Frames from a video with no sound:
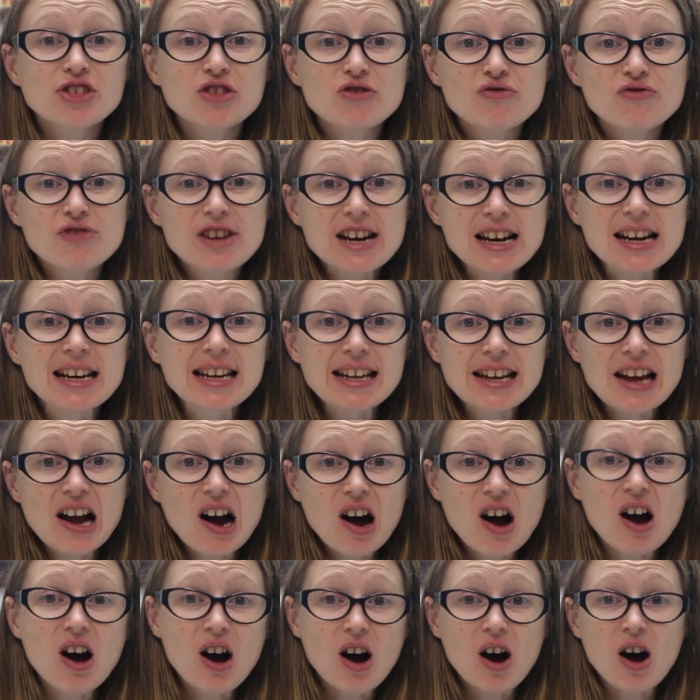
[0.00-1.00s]
really
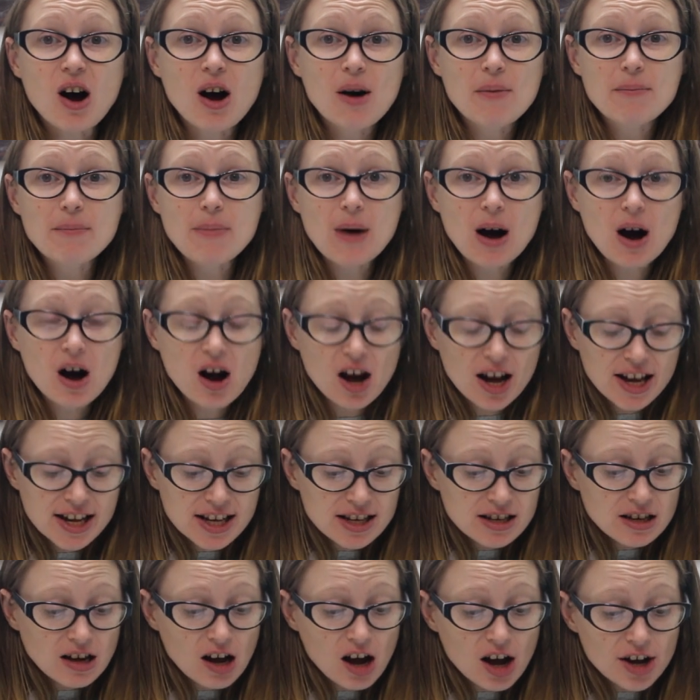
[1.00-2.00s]
are
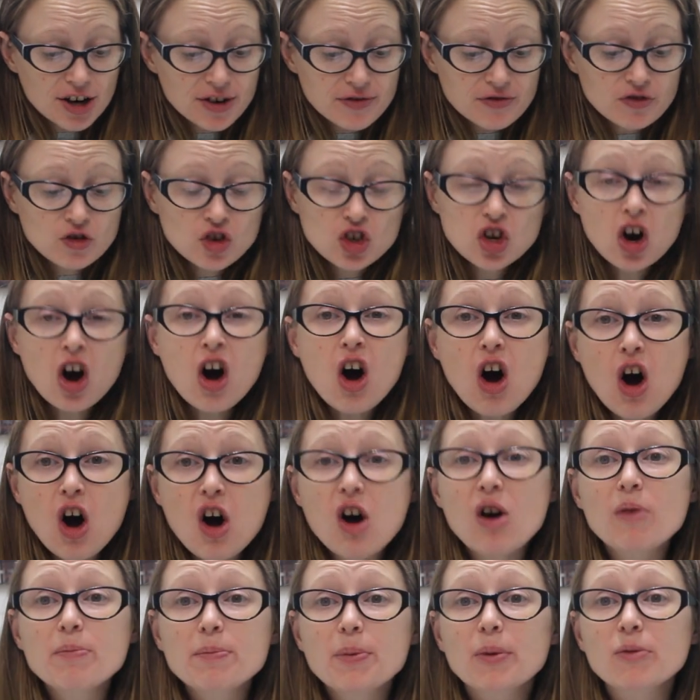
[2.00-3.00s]
my kind of
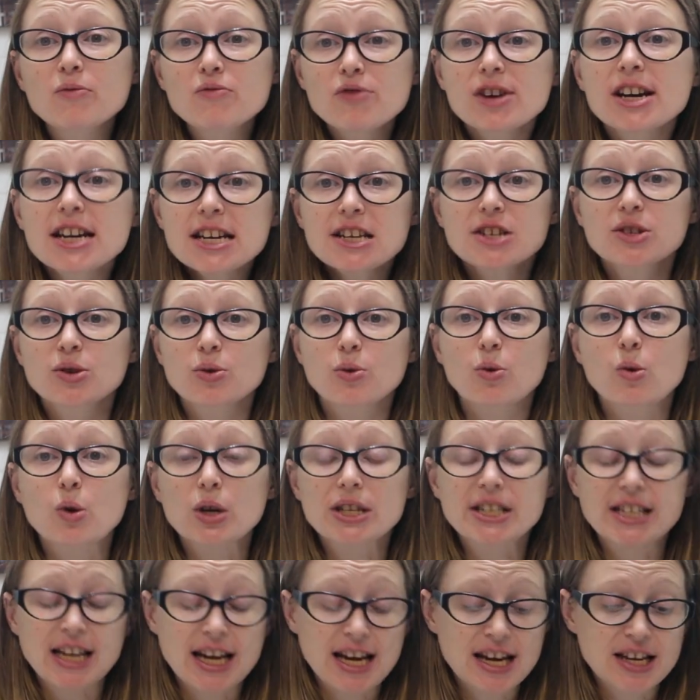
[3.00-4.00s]
top
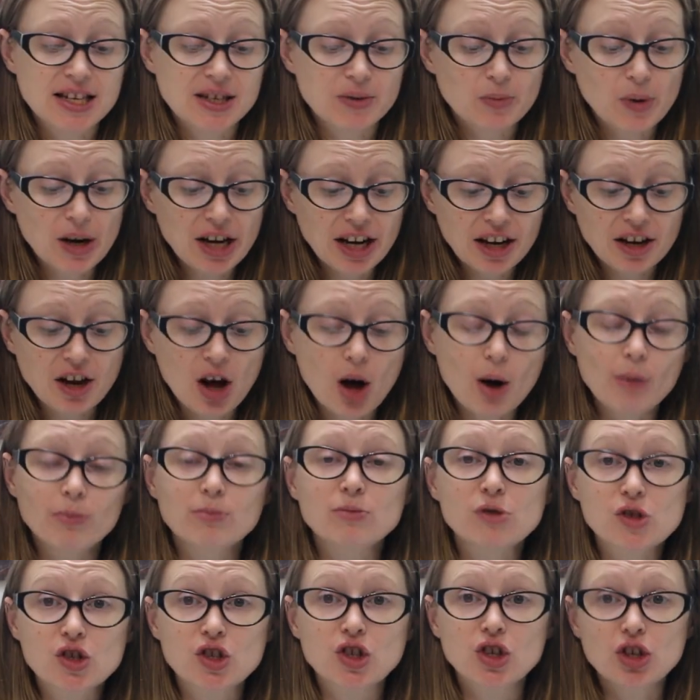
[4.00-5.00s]
resources when it
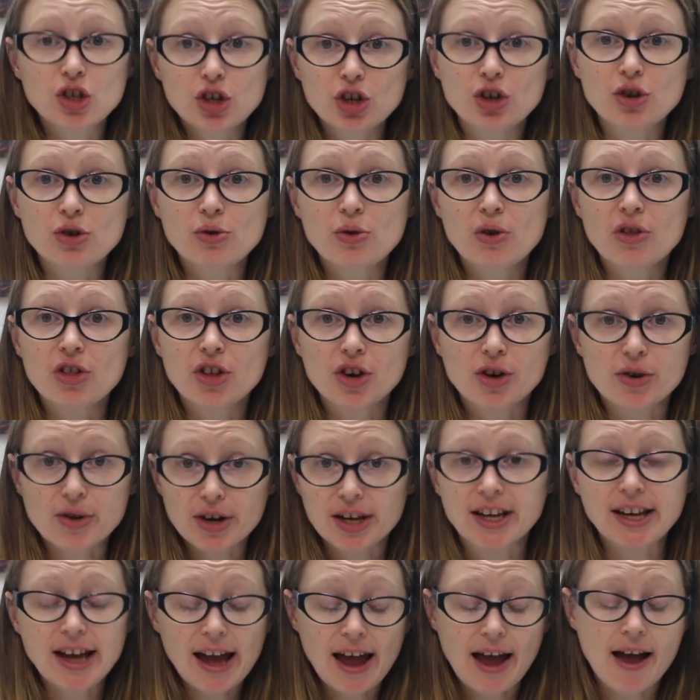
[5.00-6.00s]
comes to the
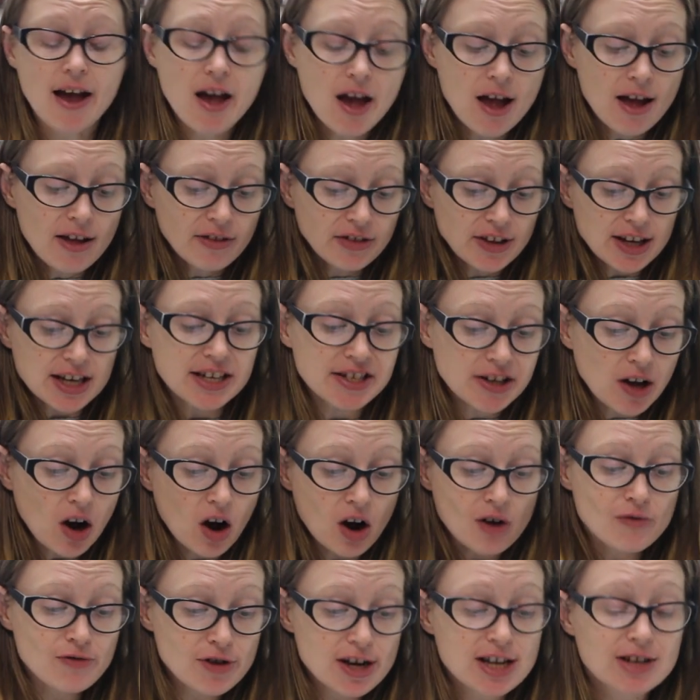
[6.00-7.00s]
Cricut. These
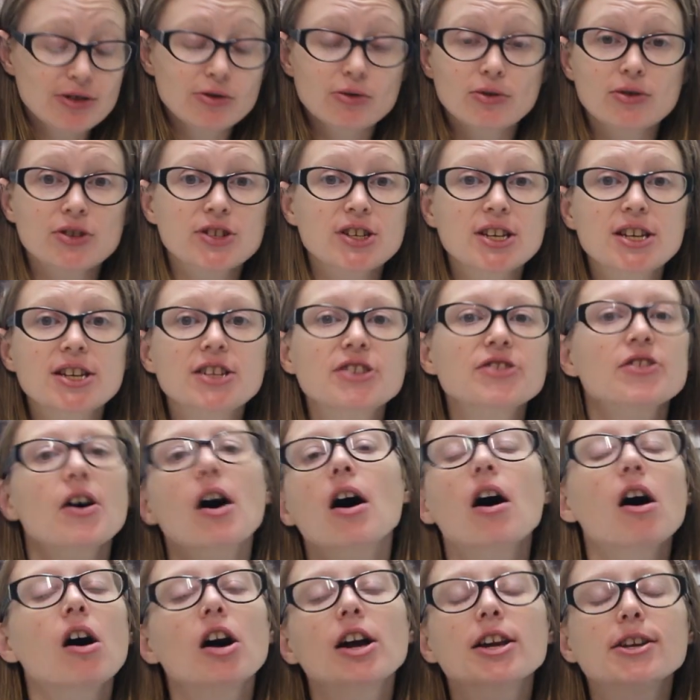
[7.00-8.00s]
are resources
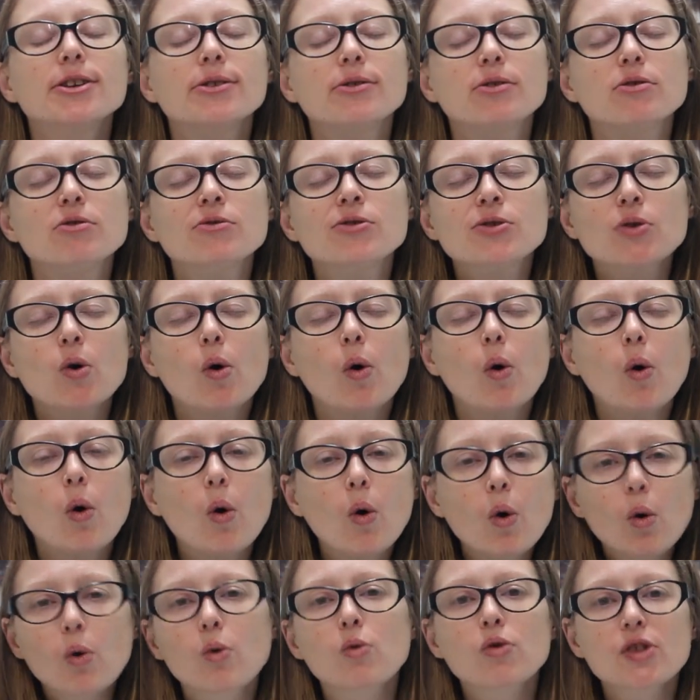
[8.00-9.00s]
that I use
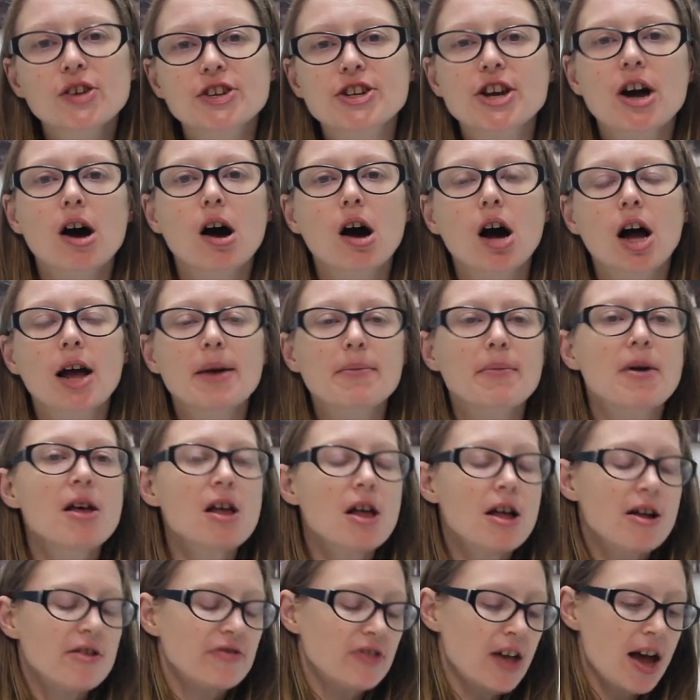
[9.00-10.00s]
all the time.
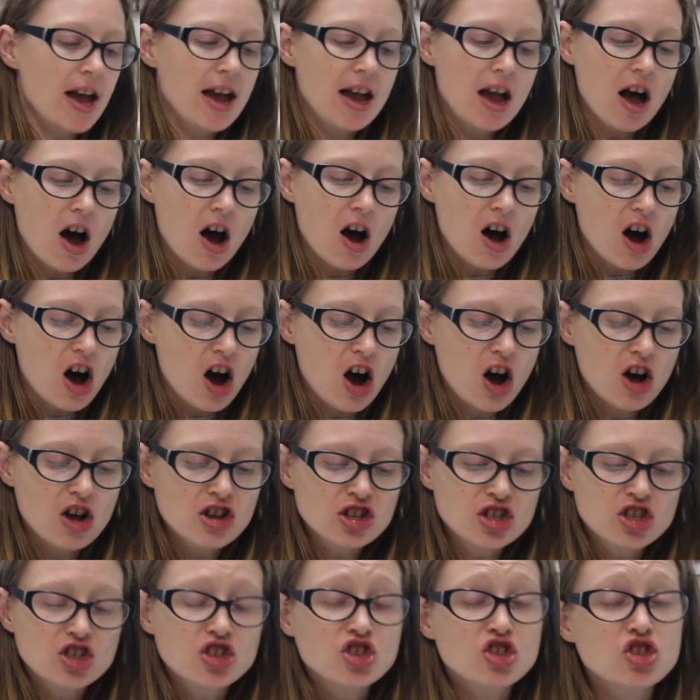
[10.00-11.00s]
They
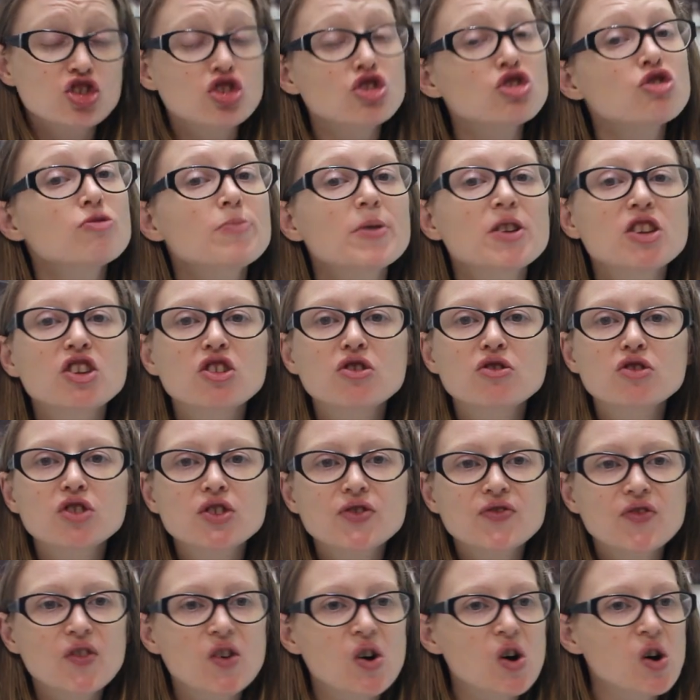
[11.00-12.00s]
are super
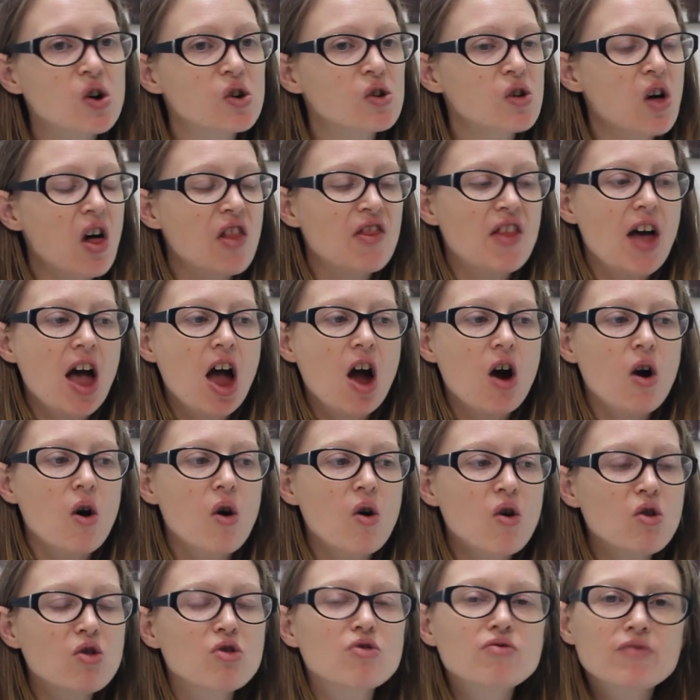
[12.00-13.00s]
useful, they're
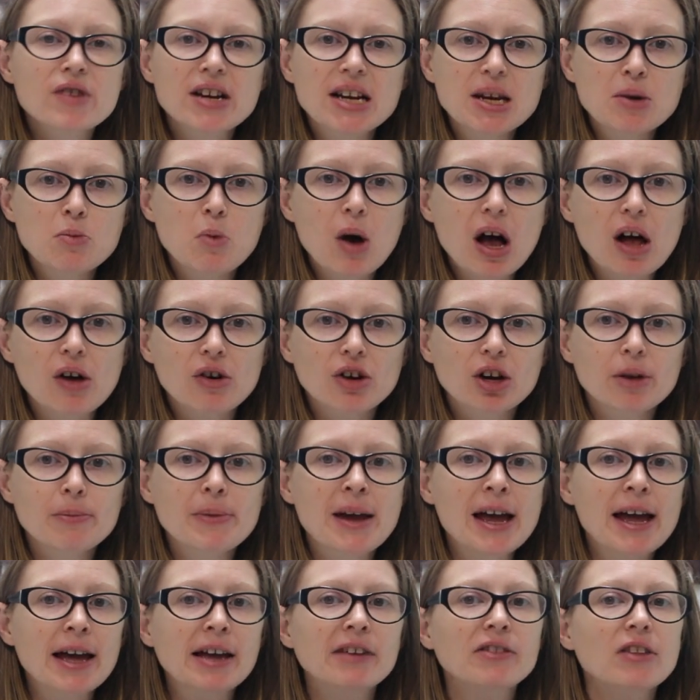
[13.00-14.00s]
all really
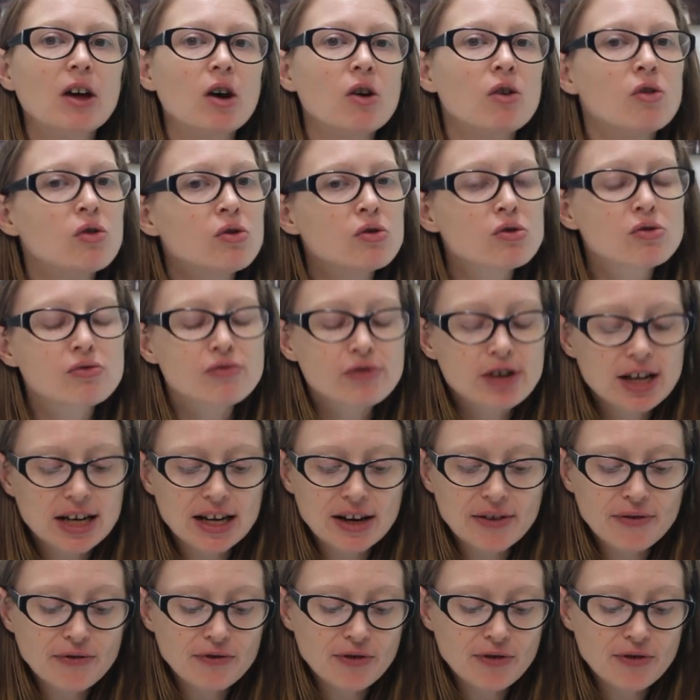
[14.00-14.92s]
welcoming, they're all really